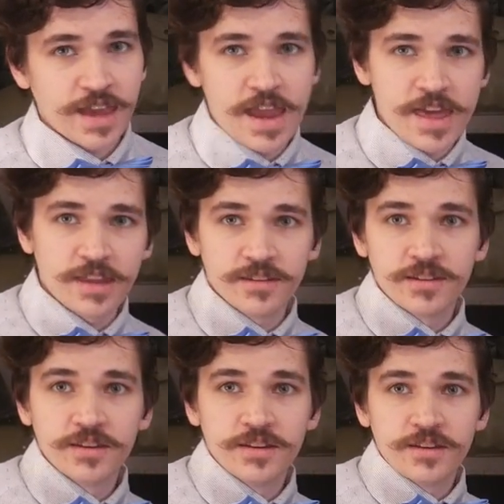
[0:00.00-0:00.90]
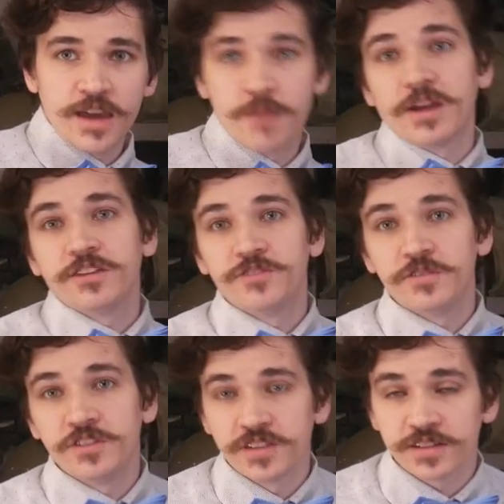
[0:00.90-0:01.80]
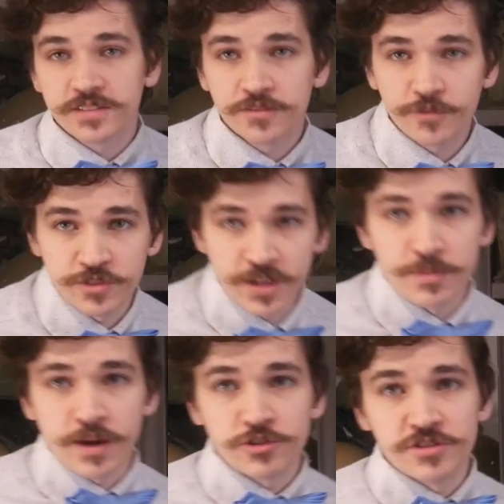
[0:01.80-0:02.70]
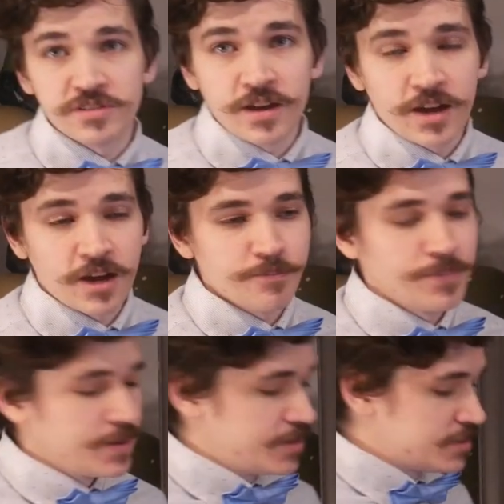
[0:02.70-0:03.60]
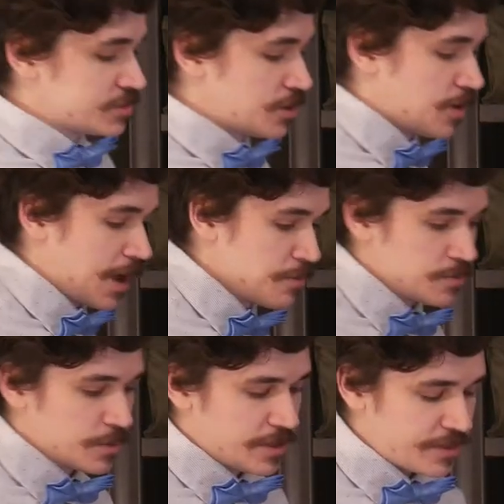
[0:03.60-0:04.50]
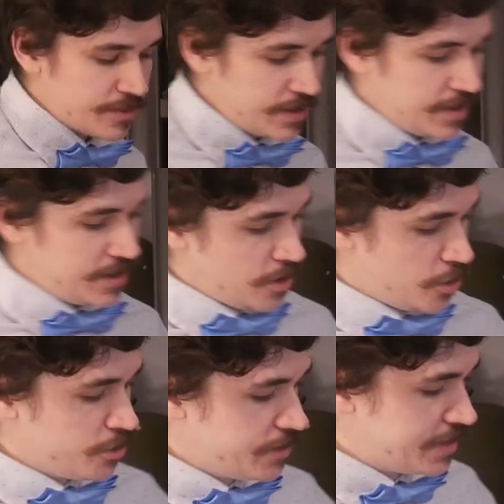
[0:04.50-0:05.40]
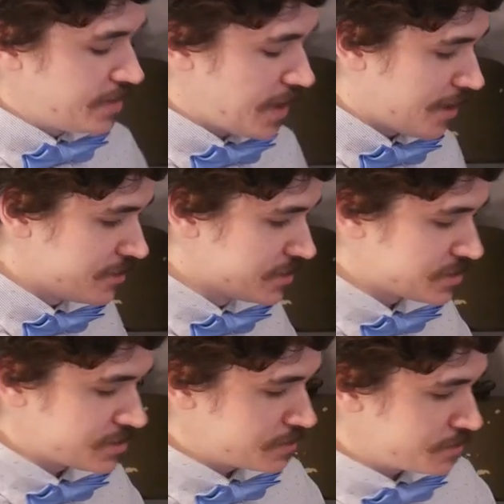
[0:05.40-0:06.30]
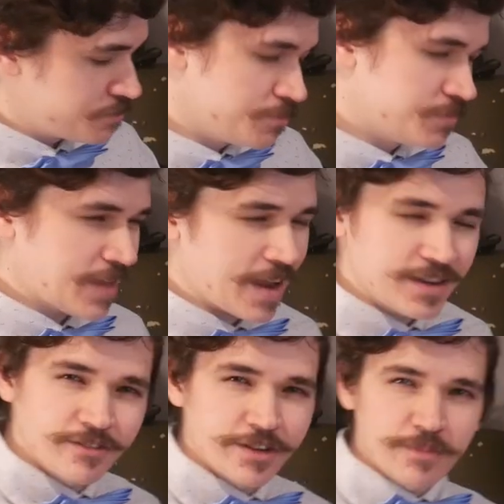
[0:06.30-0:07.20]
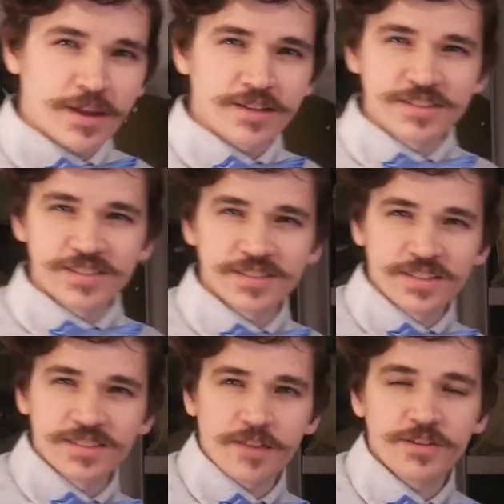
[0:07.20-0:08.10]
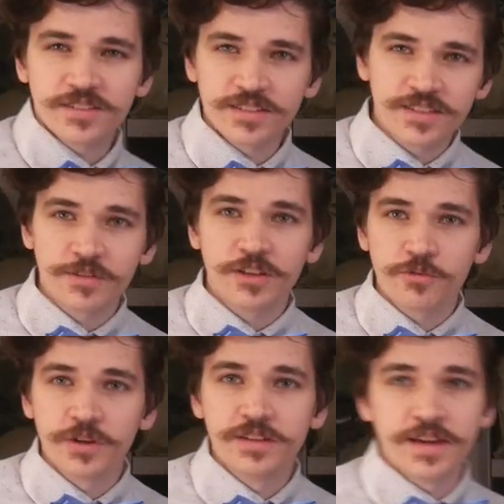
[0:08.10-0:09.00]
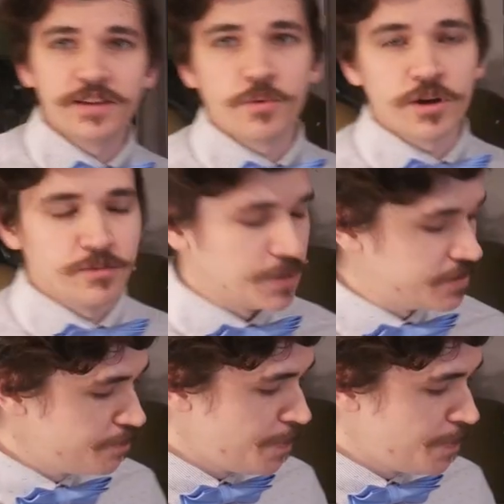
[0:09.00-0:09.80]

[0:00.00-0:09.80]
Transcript: and M1956 first aid pouches. So I went with a early Alice, technically M1967. It's a 73 dated one, but